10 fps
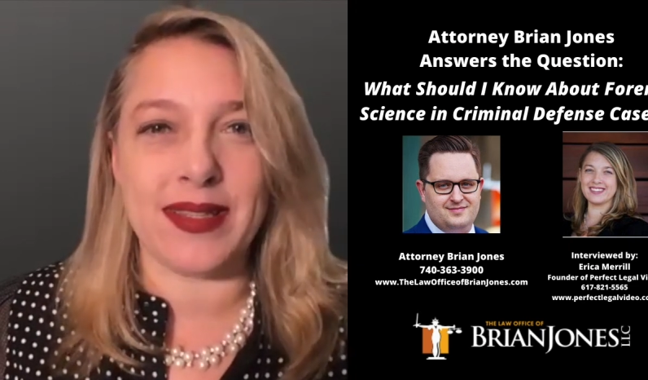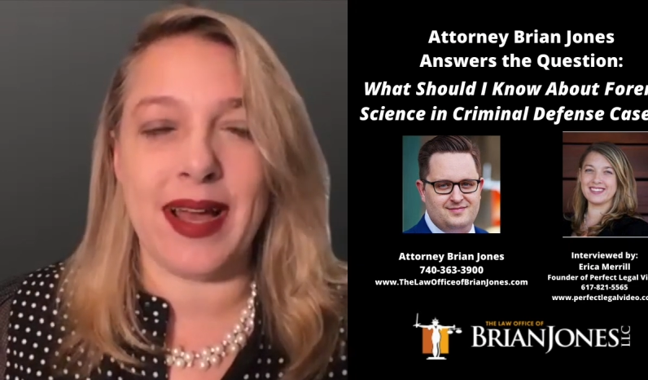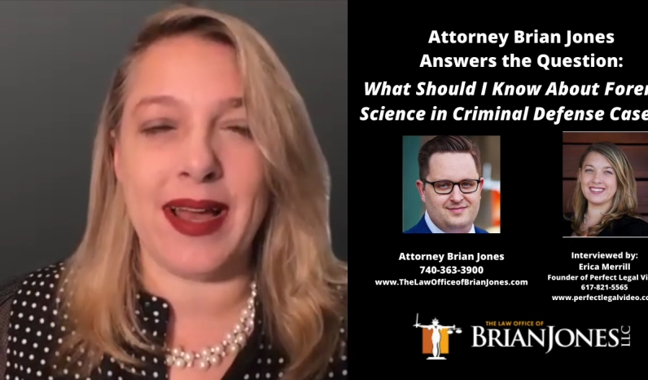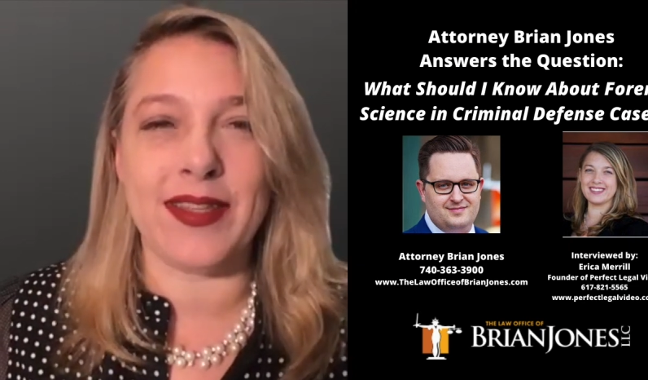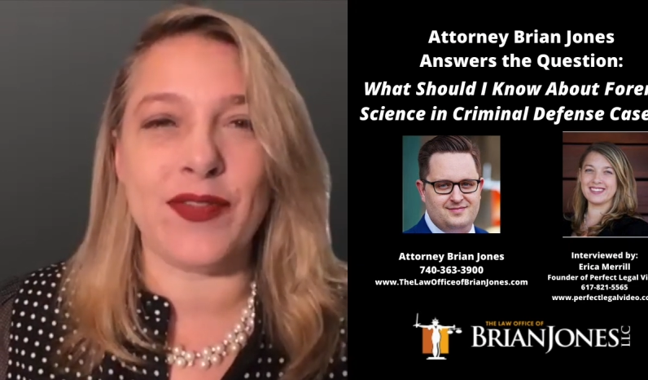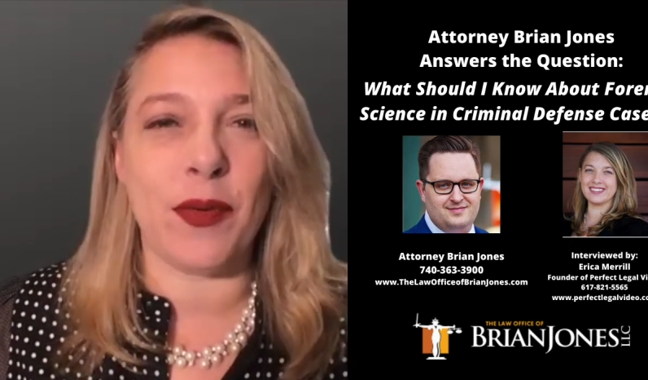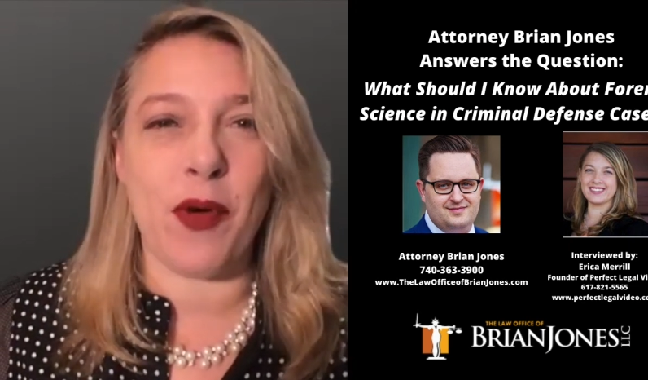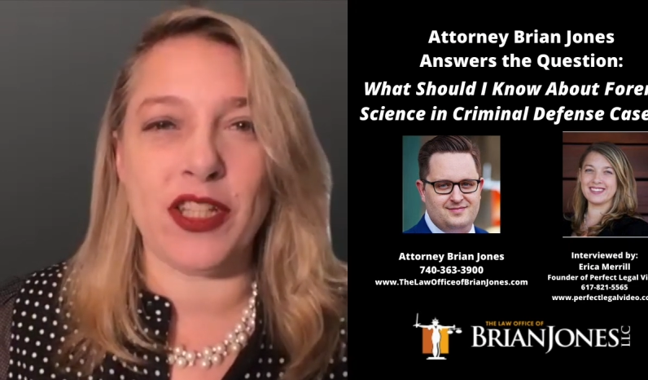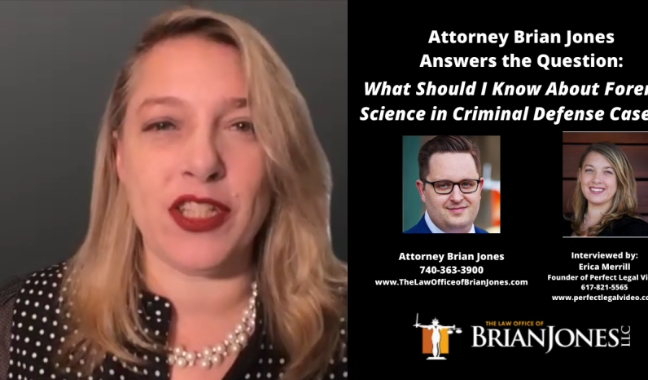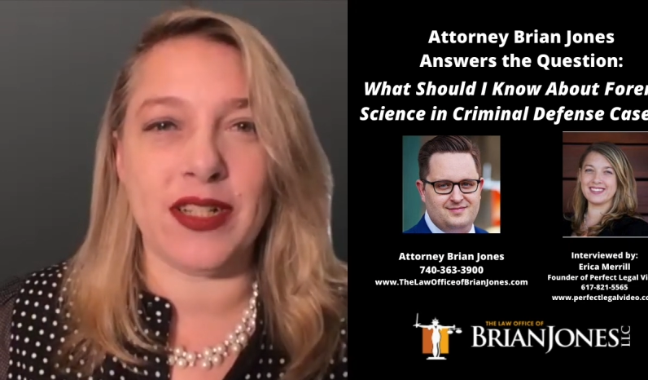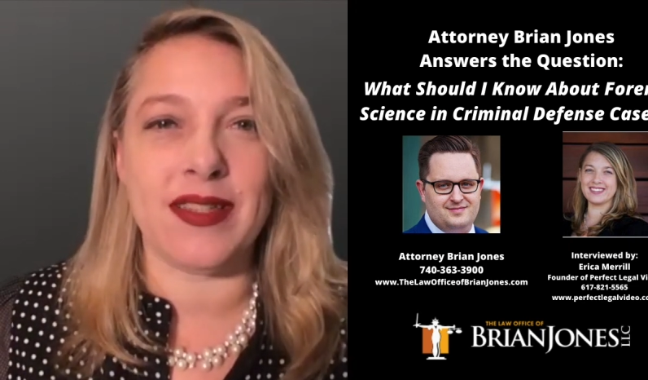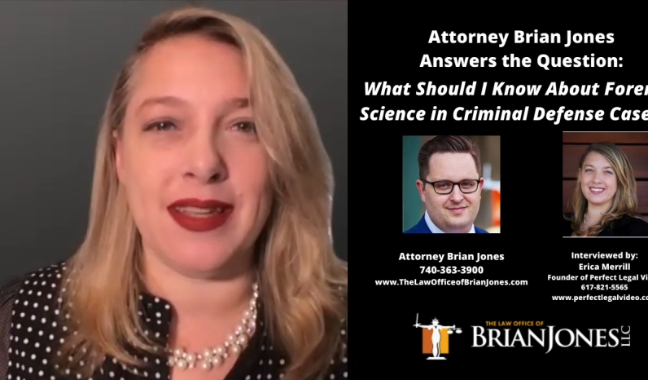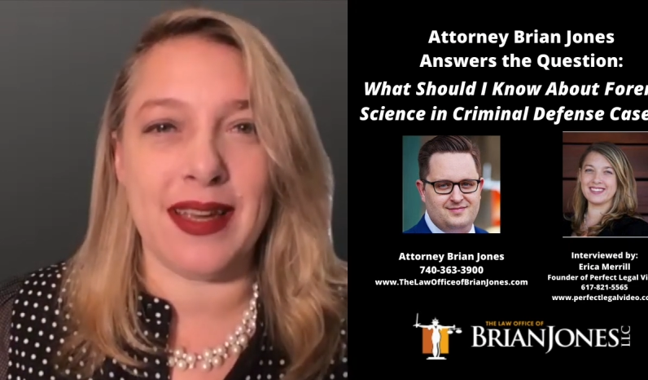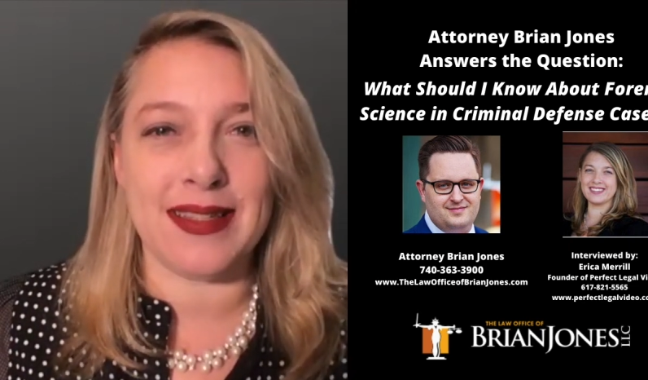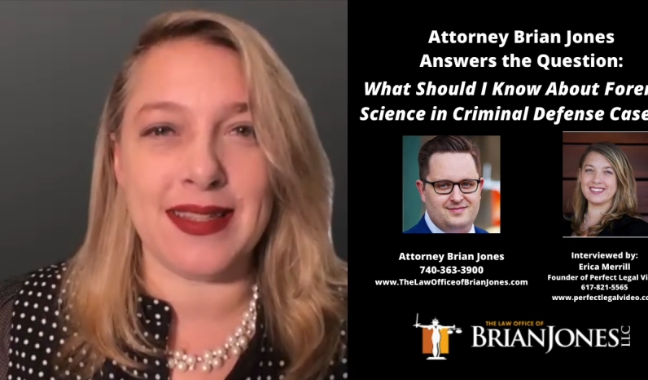Speaker 1: science from watching
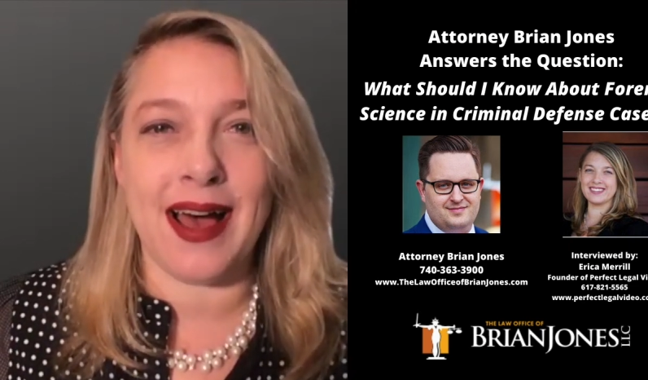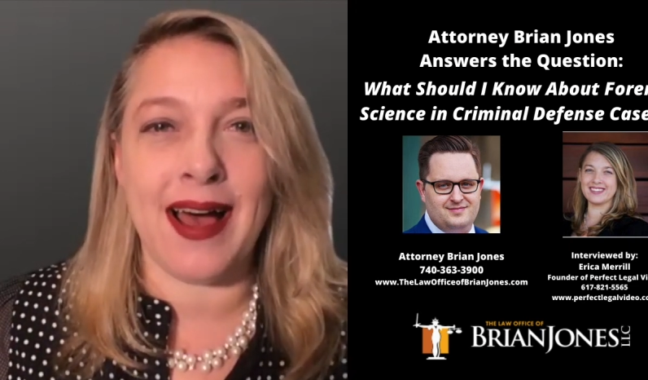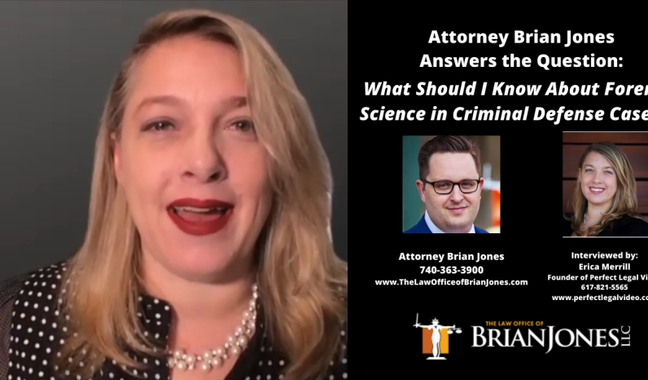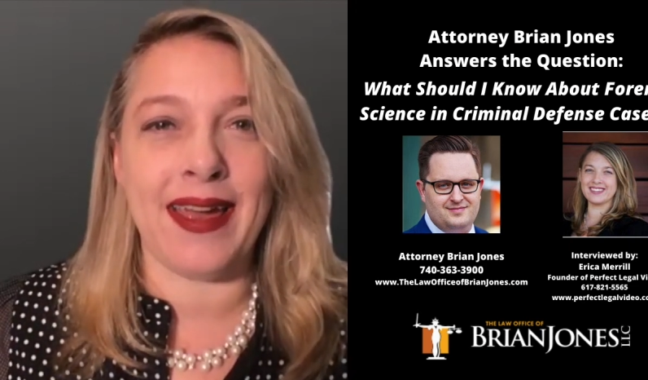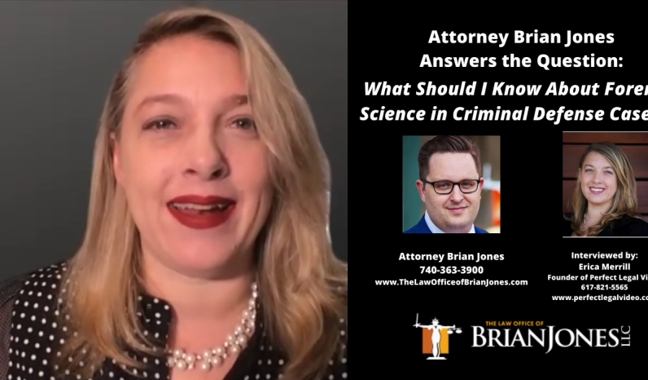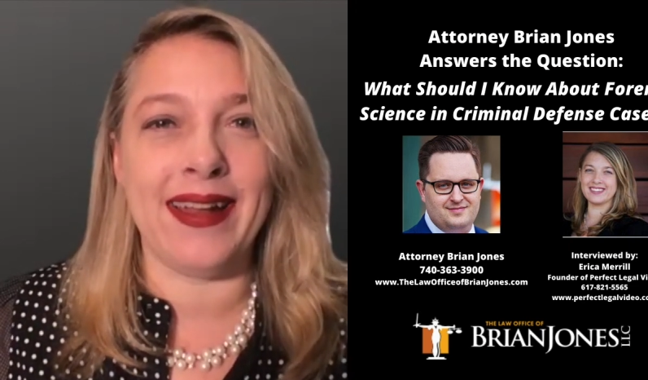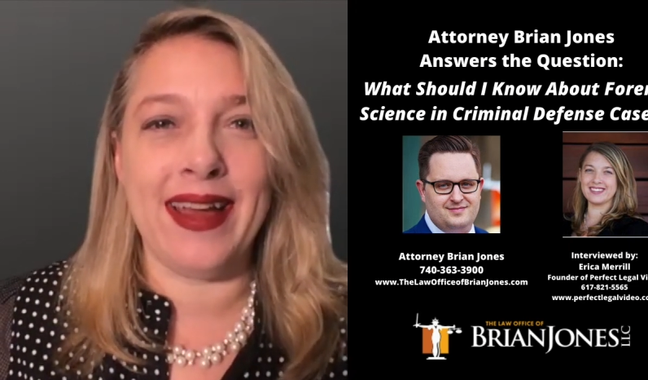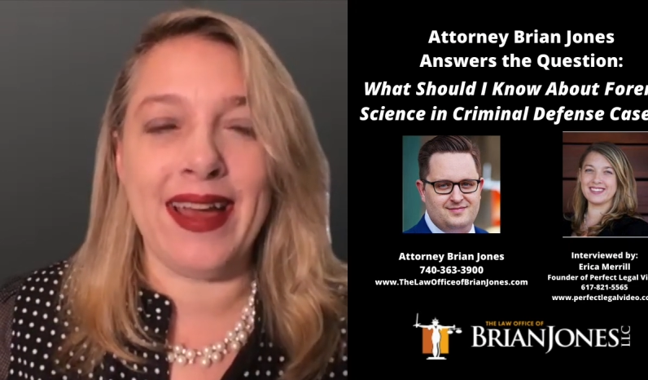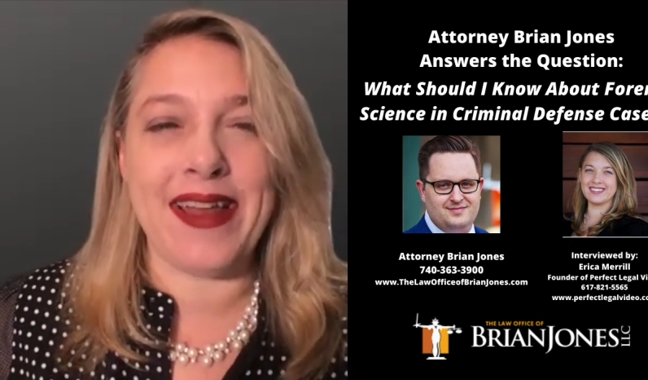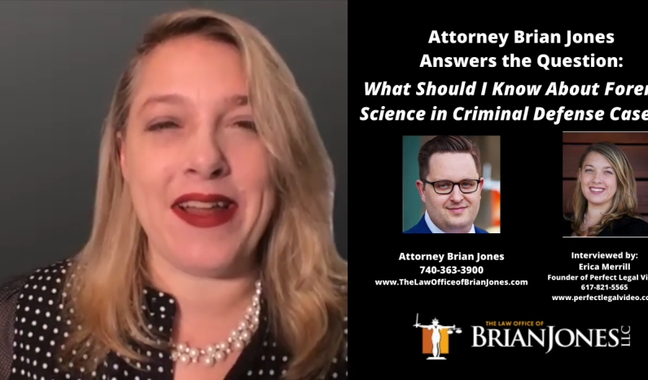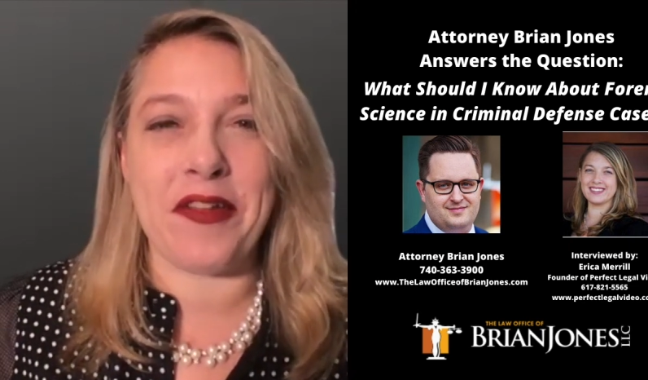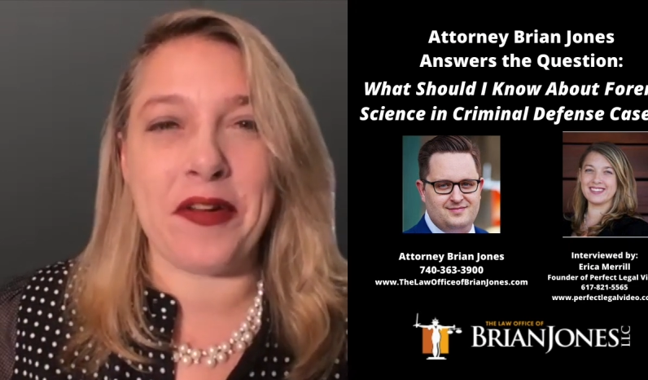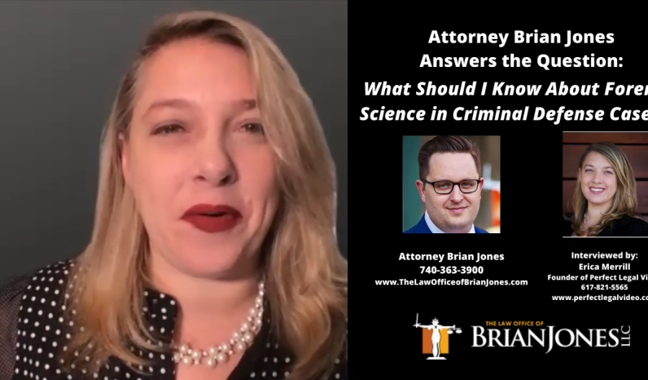CSI and, and other